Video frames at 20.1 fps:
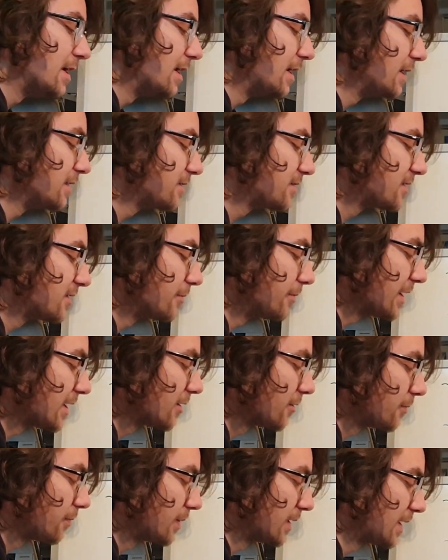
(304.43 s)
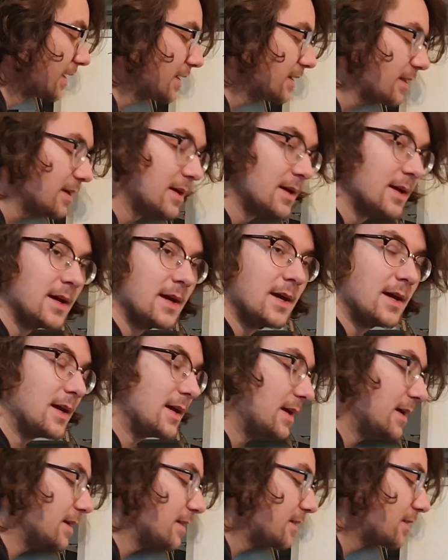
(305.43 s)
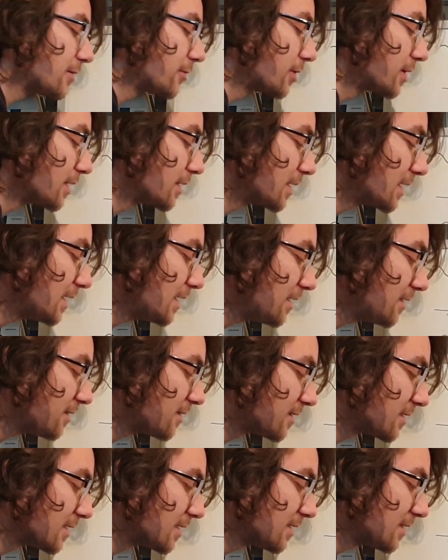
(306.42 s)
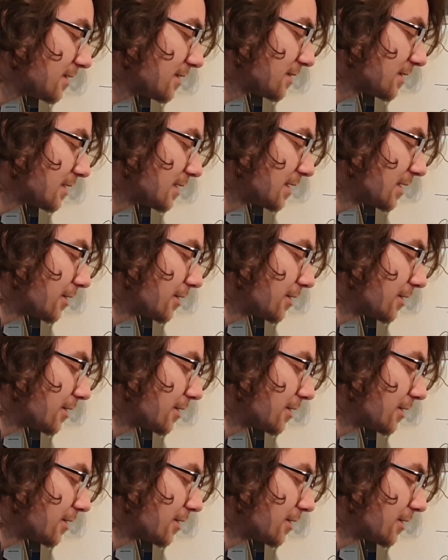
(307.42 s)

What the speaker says: hits the metal plate, it releases